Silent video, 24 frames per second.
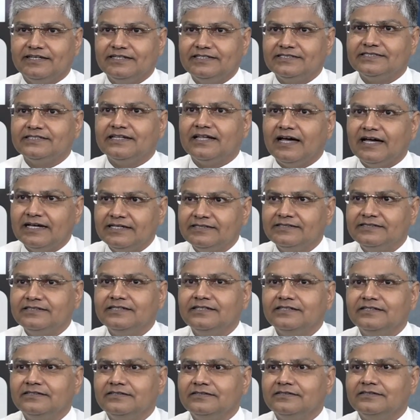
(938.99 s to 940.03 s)
It's, I
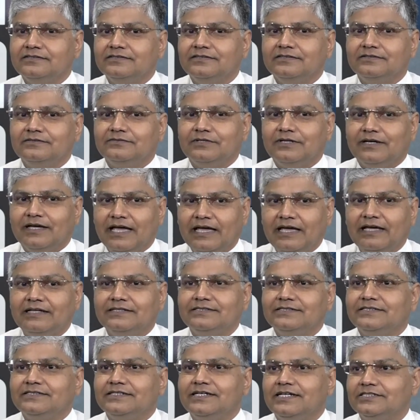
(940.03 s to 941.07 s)
think,
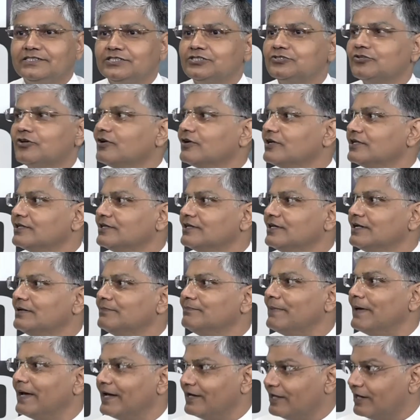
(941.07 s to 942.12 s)
has historical
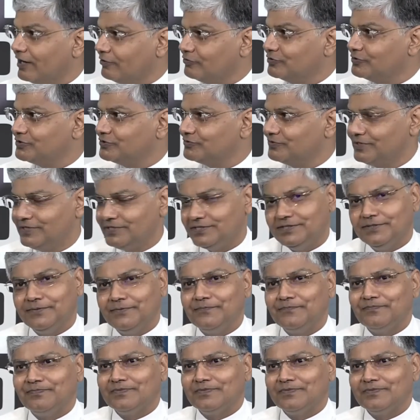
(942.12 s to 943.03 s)
background to it.